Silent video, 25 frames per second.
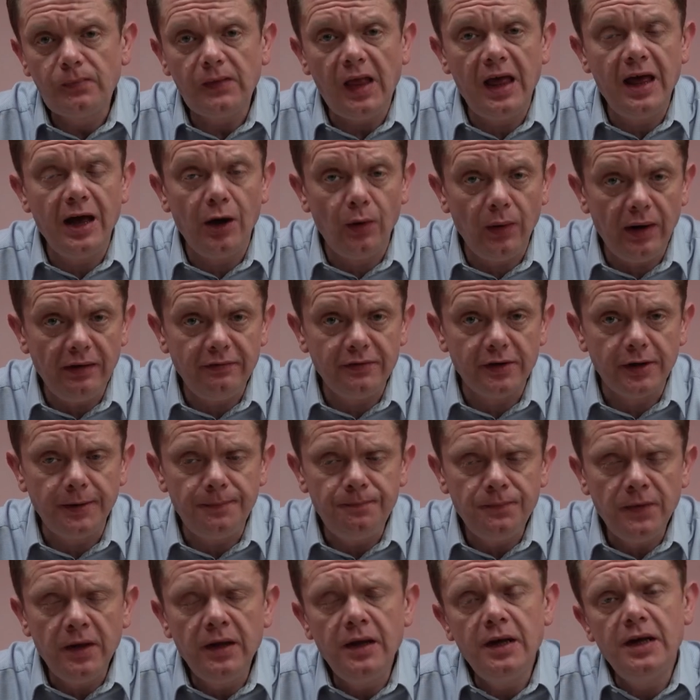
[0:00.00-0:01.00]
However,
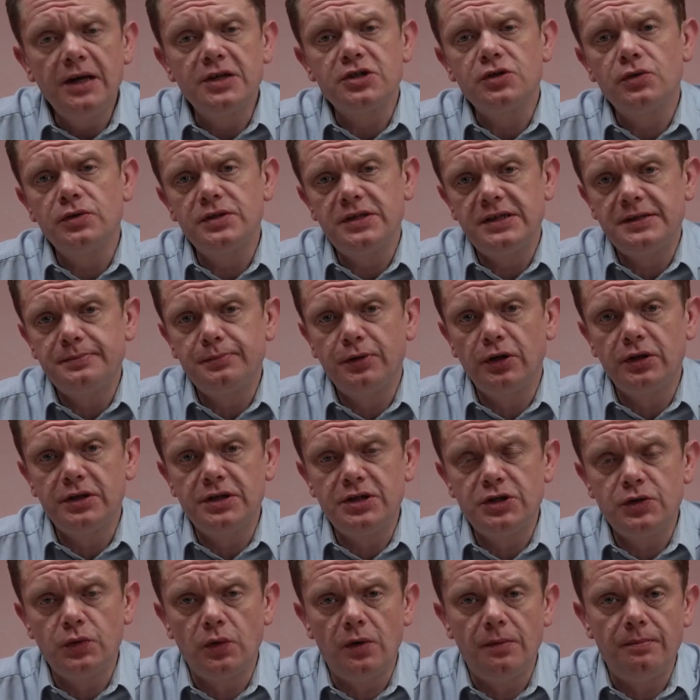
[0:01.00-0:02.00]
as long as it's plugged
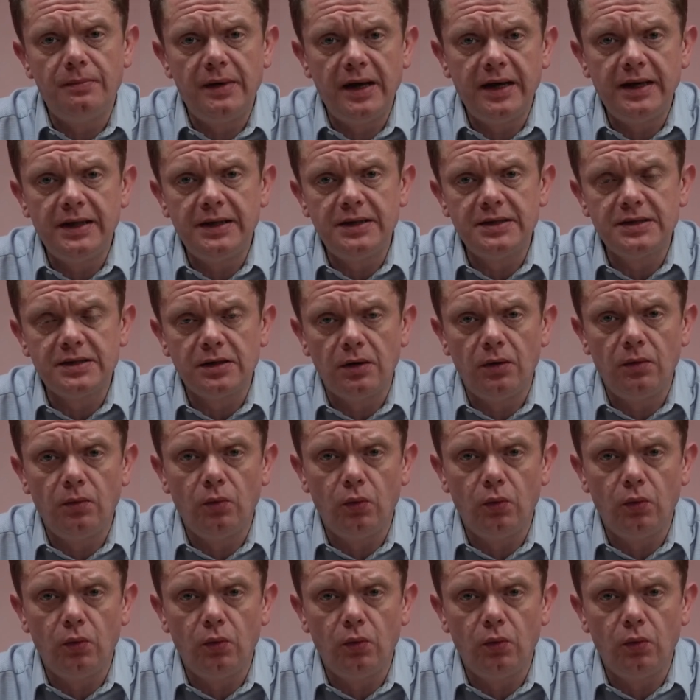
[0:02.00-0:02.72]
into a mains